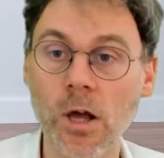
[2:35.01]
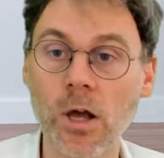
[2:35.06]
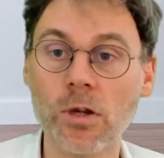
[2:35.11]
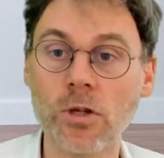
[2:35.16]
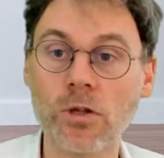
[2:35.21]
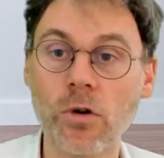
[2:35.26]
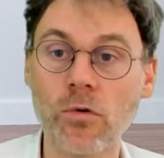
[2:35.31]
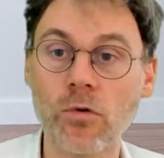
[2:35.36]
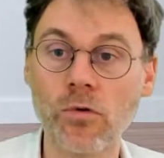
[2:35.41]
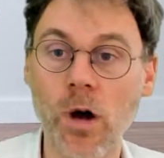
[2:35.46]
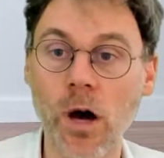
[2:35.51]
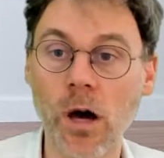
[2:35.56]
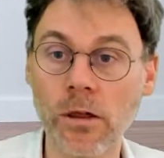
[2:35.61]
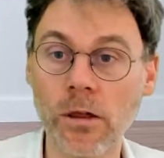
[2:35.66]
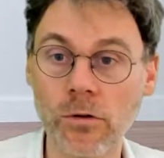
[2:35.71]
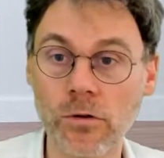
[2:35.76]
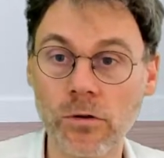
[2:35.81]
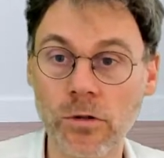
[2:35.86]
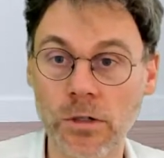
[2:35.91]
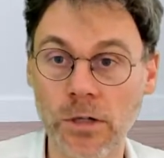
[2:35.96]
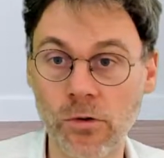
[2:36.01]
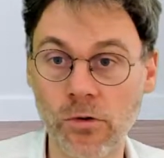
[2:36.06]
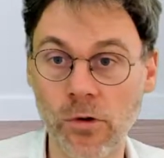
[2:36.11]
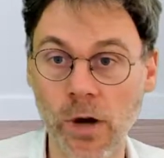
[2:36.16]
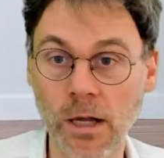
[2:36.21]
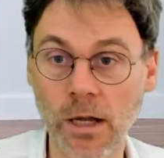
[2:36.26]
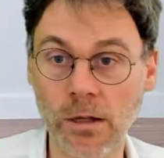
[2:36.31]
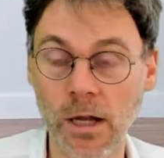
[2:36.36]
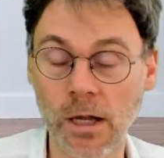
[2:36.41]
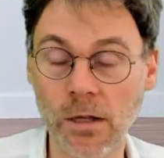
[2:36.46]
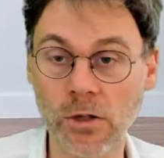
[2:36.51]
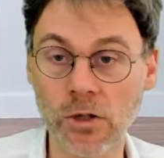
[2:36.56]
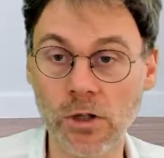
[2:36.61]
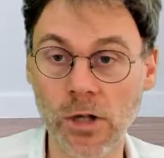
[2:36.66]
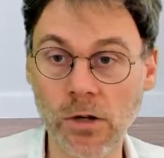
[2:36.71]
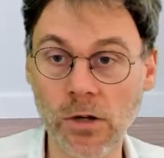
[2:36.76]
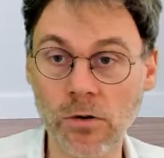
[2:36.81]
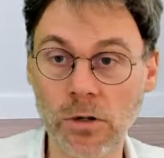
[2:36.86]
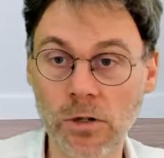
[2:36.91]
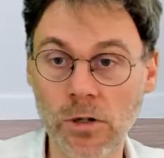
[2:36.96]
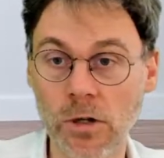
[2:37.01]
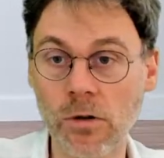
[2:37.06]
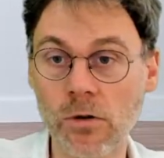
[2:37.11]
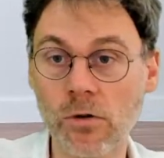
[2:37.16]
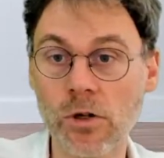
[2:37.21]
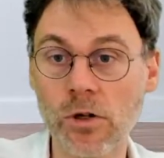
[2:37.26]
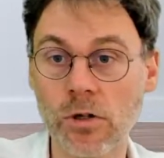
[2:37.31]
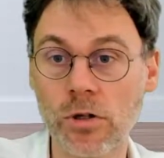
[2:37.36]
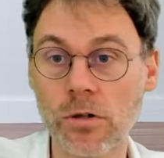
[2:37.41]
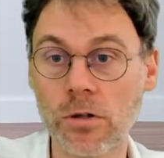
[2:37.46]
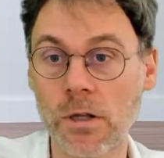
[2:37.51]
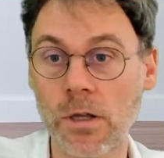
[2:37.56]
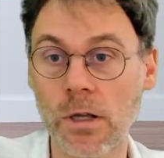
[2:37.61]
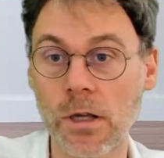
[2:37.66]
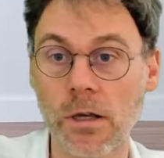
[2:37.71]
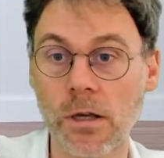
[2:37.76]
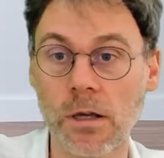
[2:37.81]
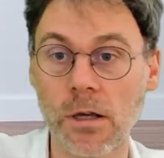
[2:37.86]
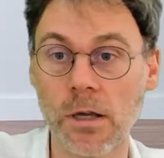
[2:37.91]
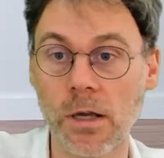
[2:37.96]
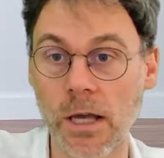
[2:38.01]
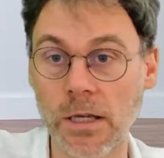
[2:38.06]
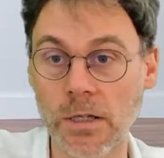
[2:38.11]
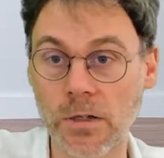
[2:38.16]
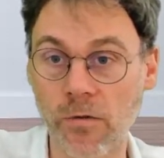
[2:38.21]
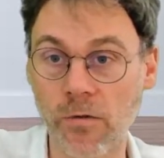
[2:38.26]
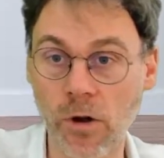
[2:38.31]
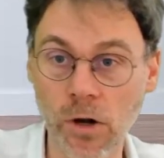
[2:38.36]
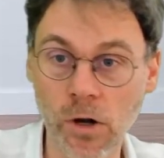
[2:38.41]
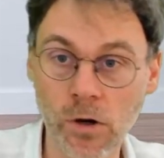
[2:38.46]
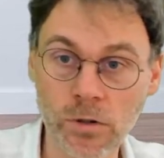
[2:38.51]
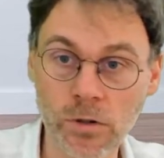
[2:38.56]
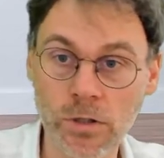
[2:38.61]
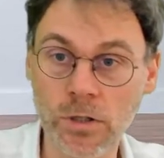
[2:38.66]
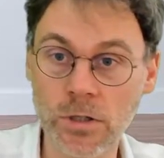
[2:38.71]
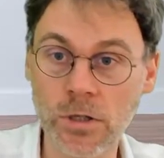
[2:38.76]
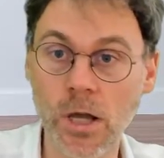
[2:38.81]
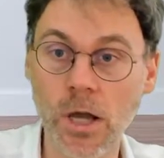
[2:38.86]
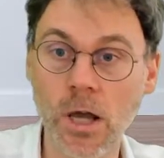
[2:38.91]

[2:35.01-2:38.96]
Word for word: So rather than writing the general solution uh, as follows,